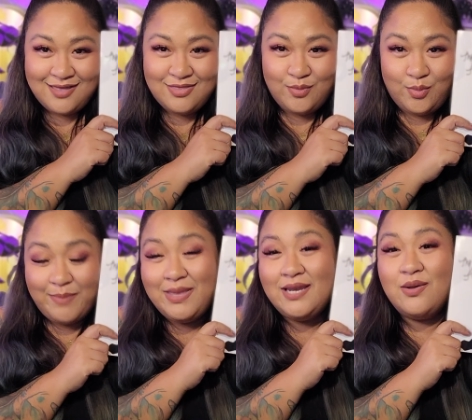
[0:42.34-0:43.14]
The
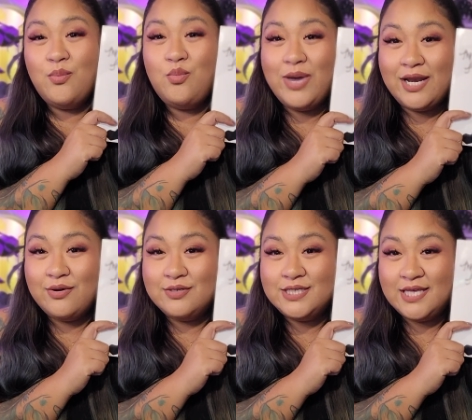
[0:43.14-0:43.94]
Women
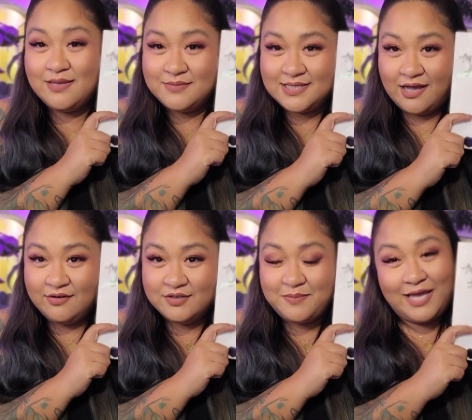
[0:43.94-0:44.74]
Widowed to
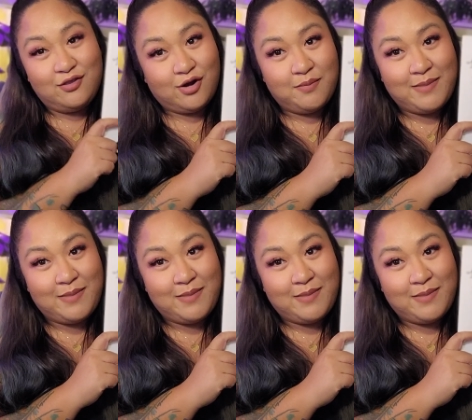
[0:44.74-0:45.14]
Themselves by Lora